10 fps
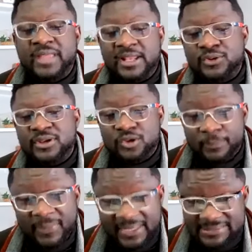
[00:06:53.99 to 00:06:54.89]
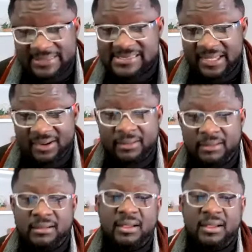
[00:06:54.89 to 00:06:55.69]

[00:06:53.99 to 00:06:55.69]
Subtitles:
that you did not meet this year,